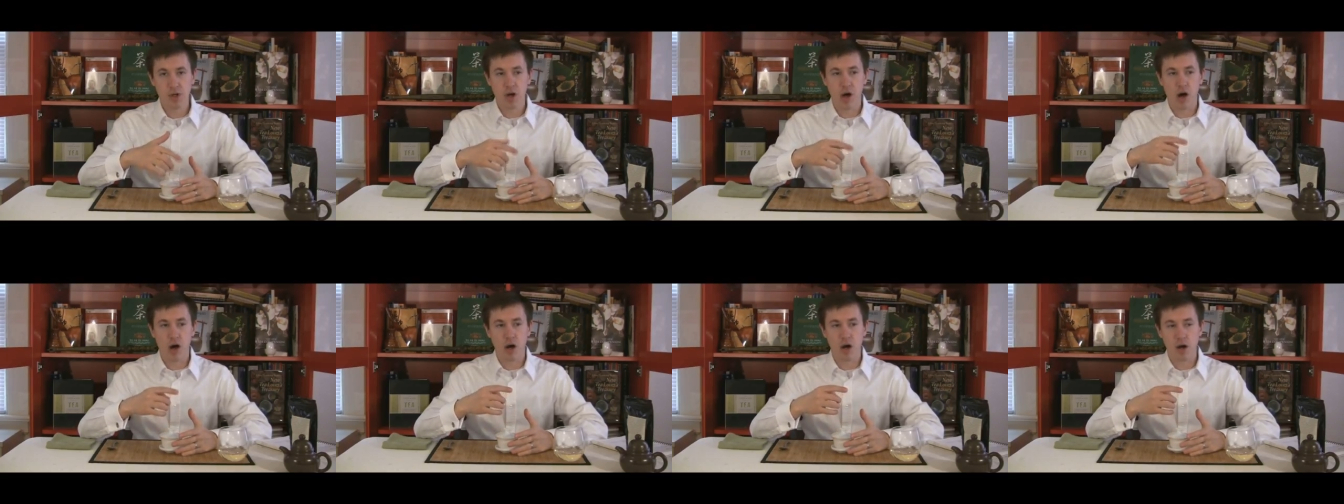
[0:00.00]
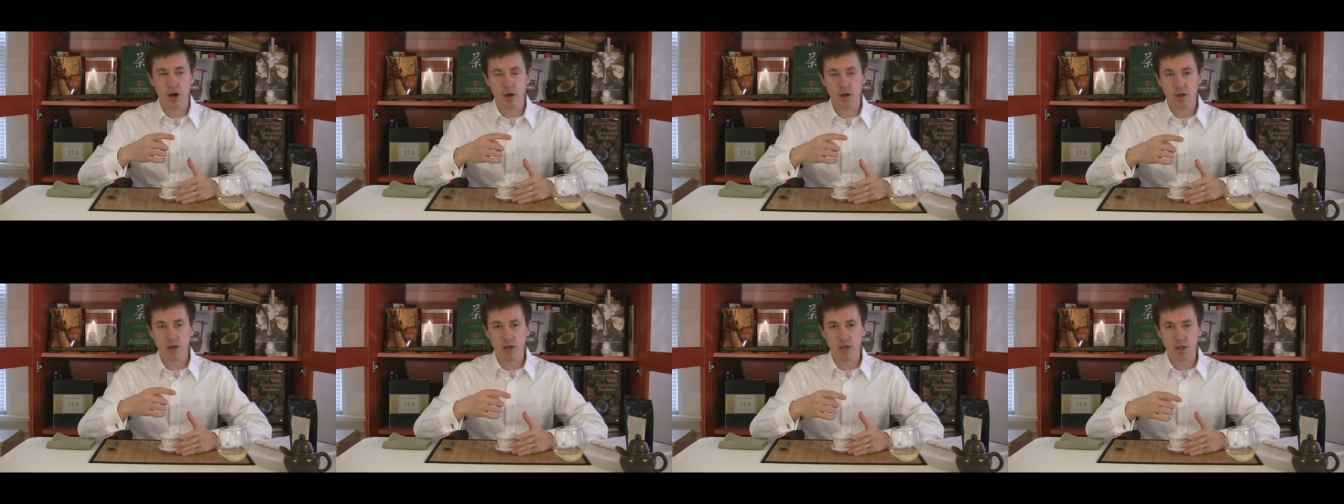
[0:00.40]

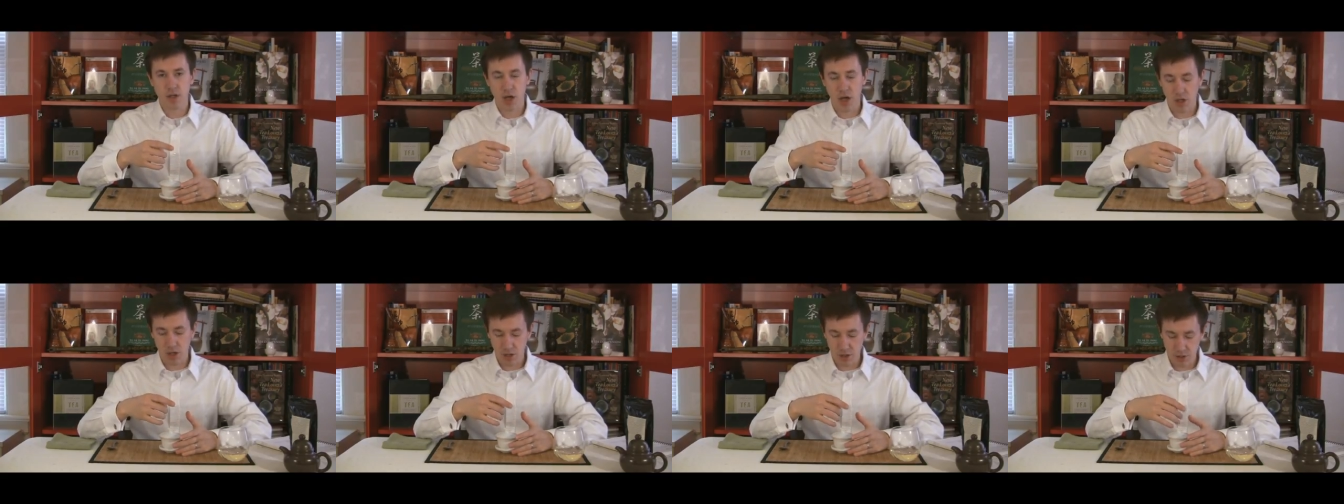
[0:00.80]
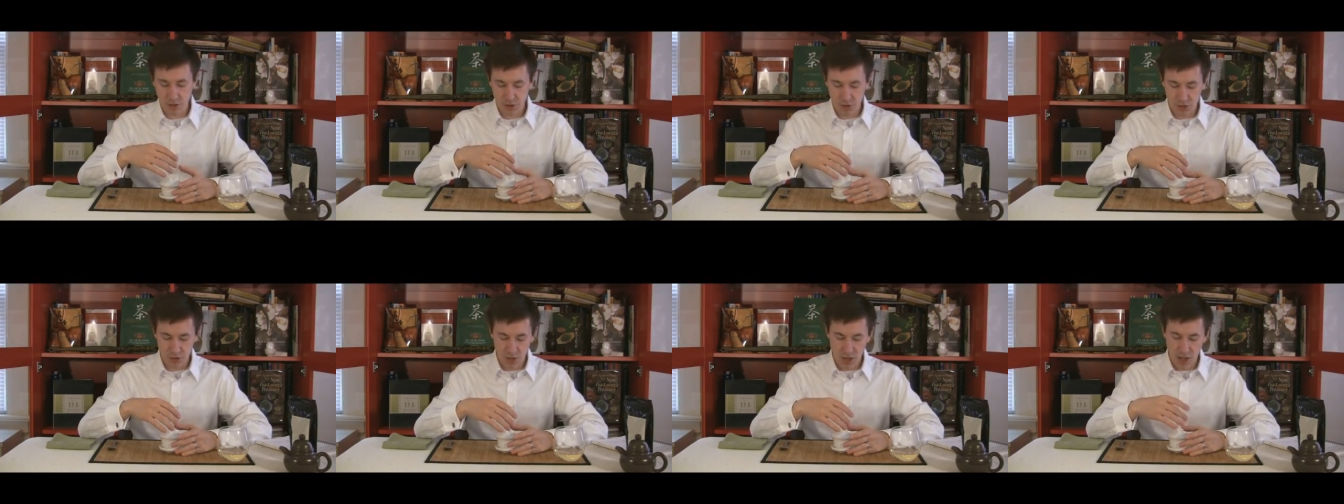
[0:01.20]
our
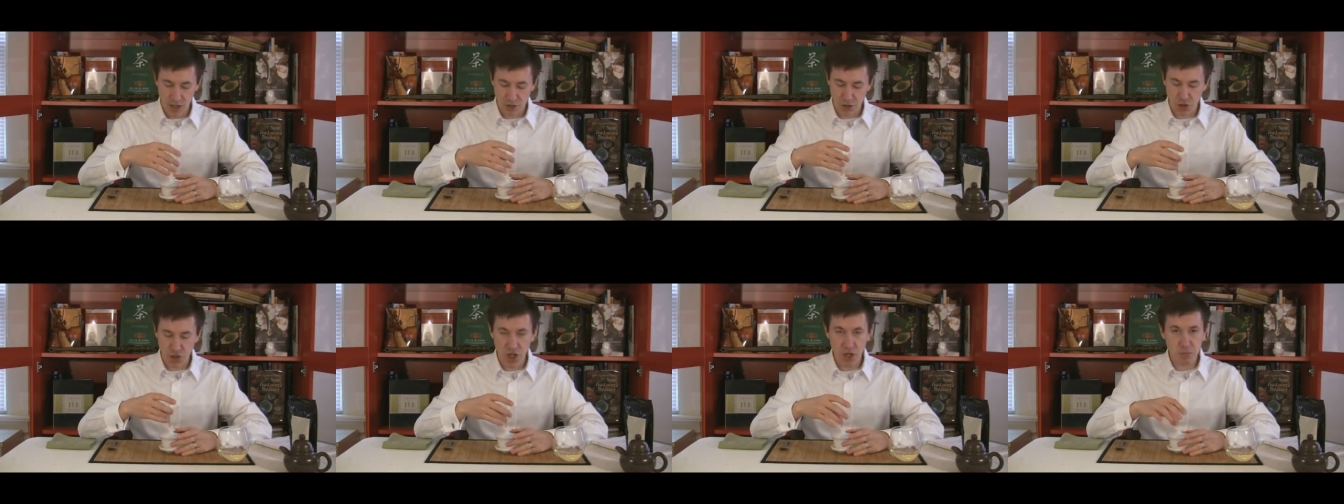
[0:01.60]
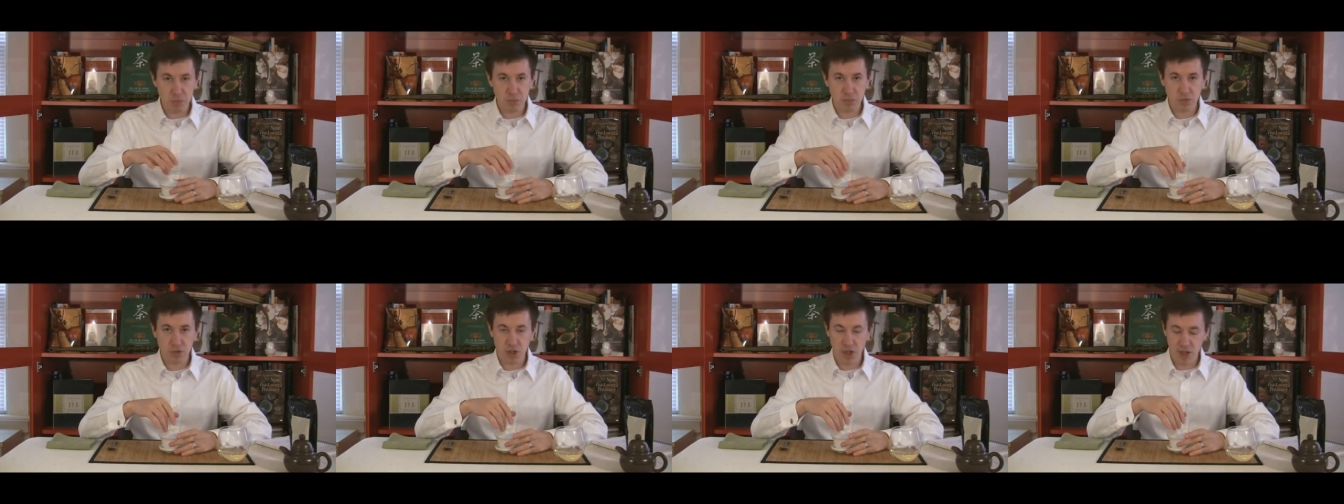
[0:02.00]
colors and shape
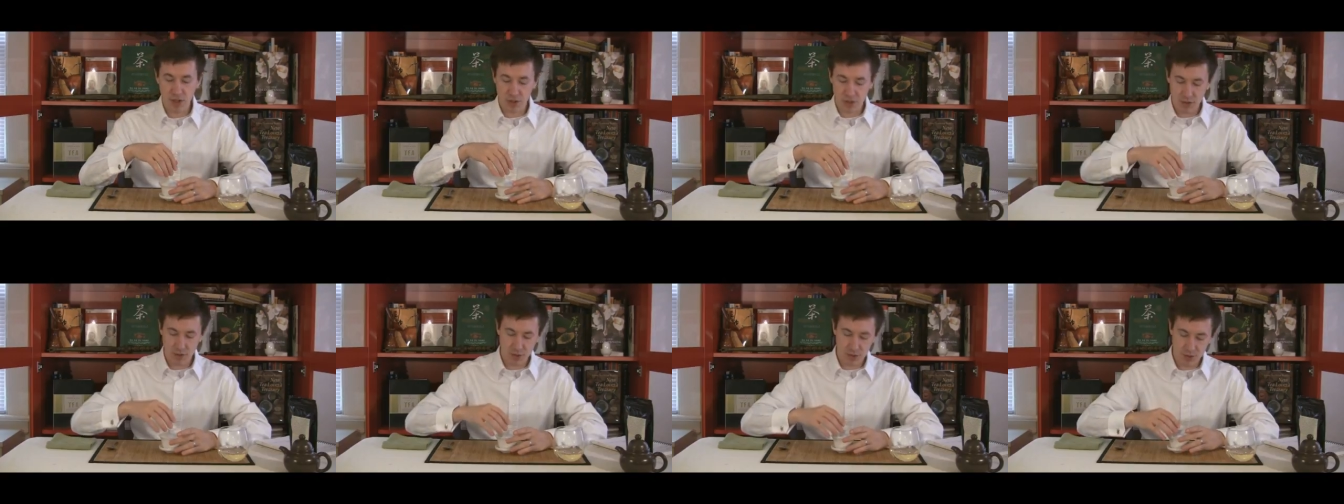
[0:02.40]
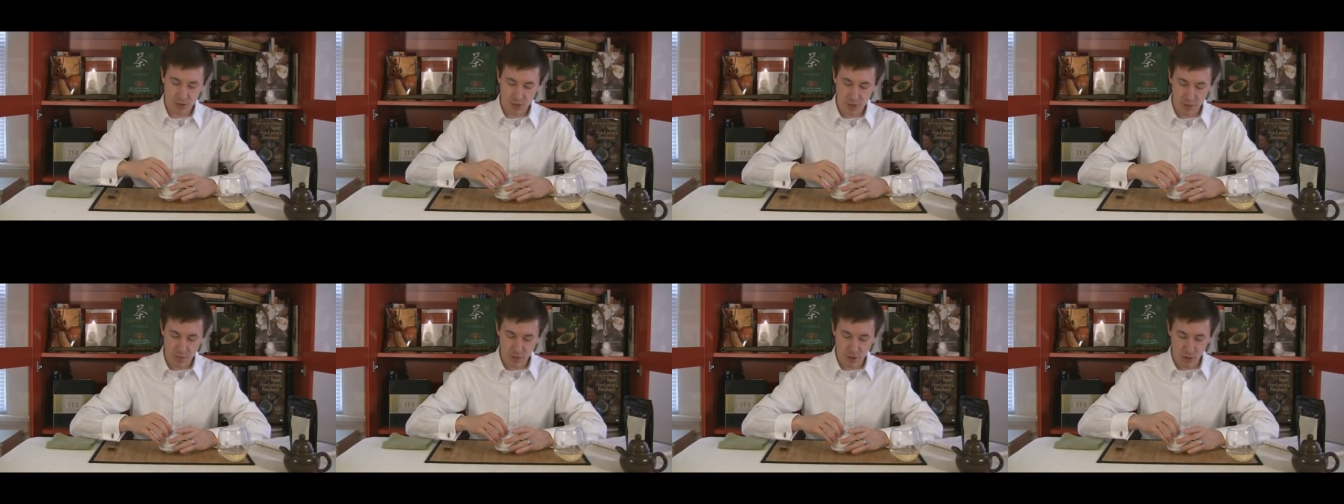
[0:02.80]
changes
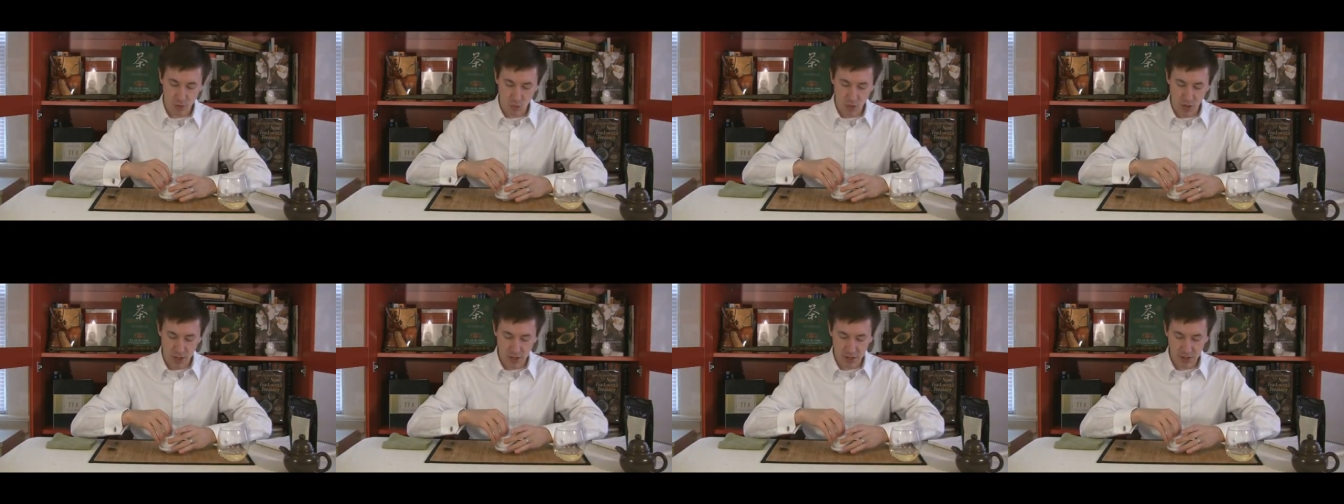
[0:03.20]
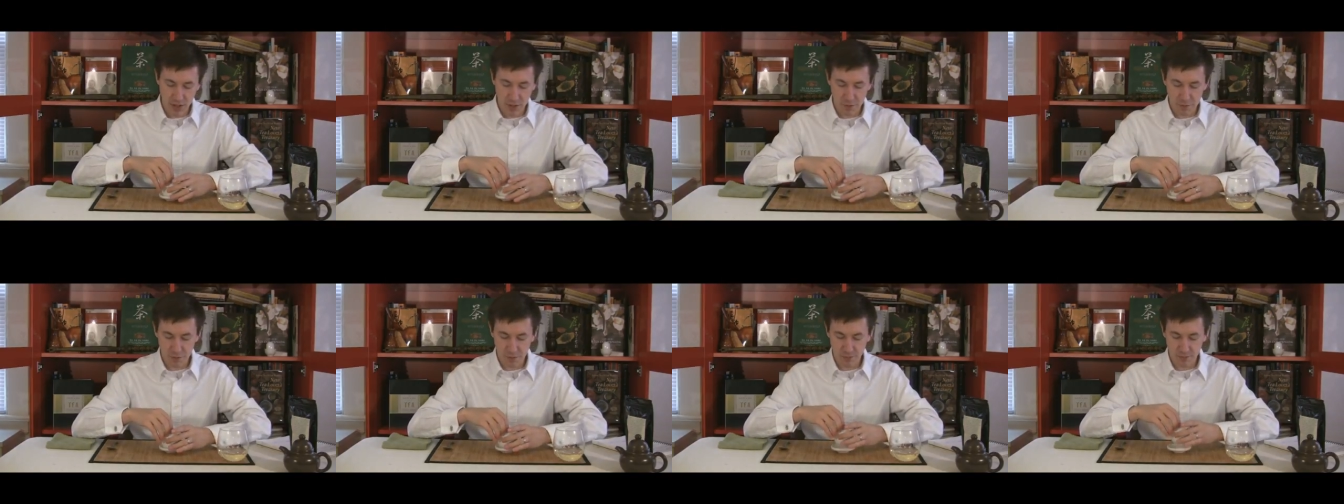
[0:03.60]
of our wet
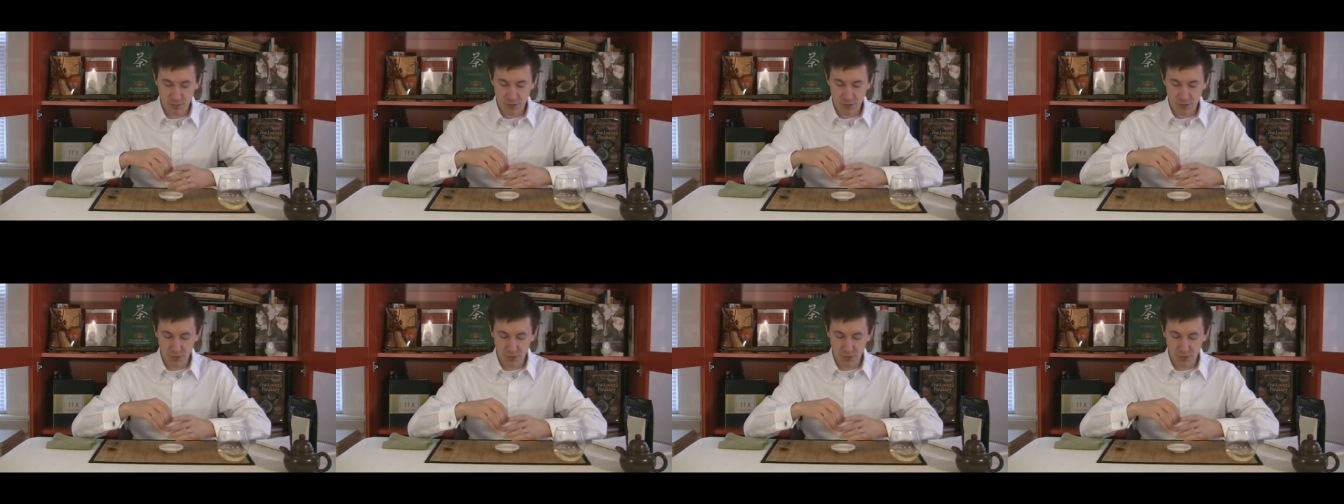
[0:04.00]
leaf.